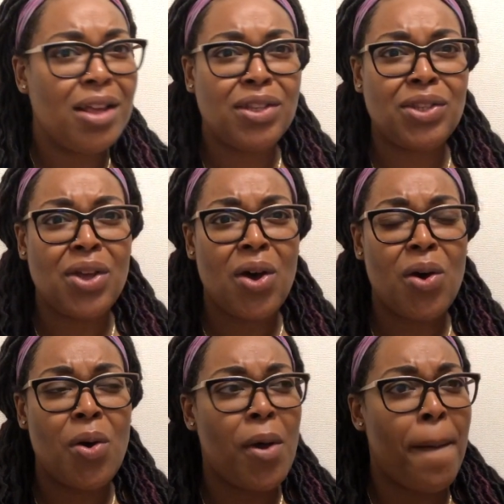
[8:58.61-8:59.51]

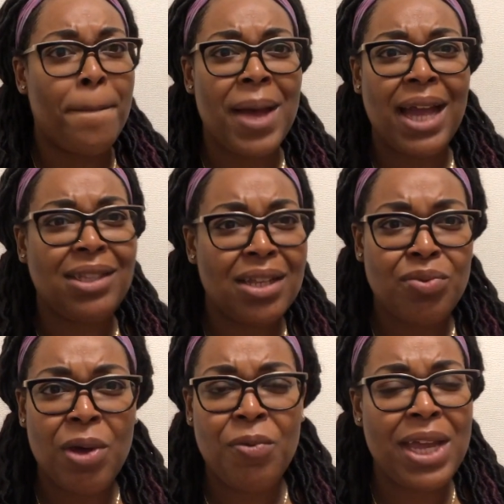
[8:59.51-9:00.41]
So might as
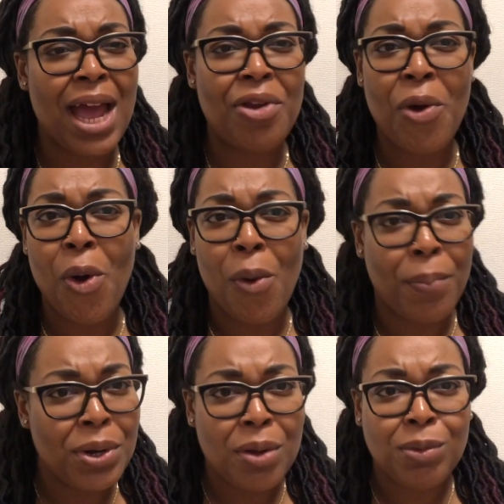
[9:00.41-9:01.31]
well we had
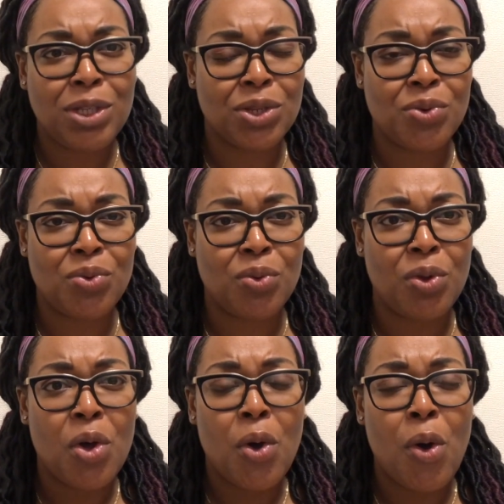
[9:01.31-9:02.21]
opened up the school,